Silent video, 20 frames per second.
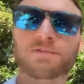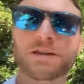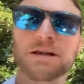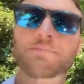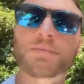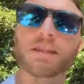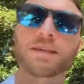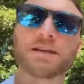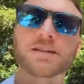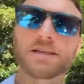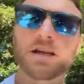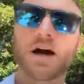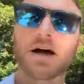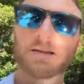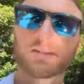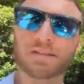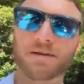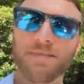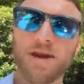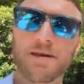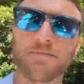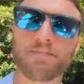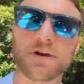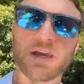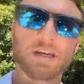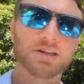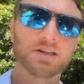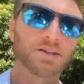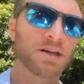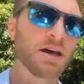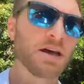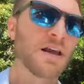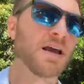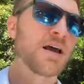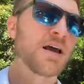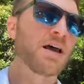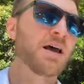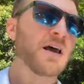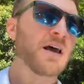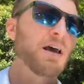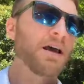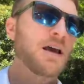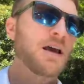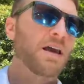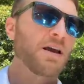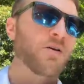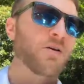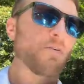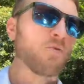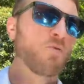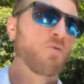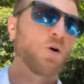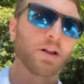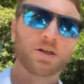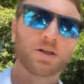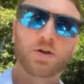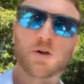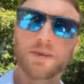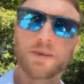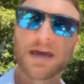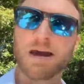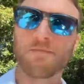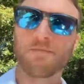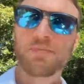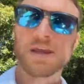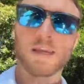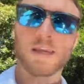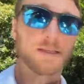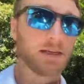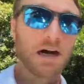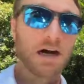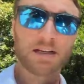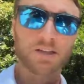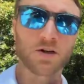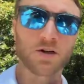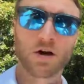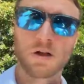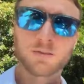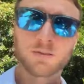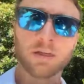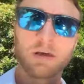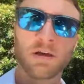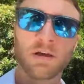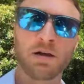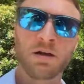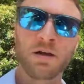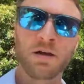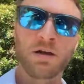of something that's non-cement based. What could that be? It's not salt.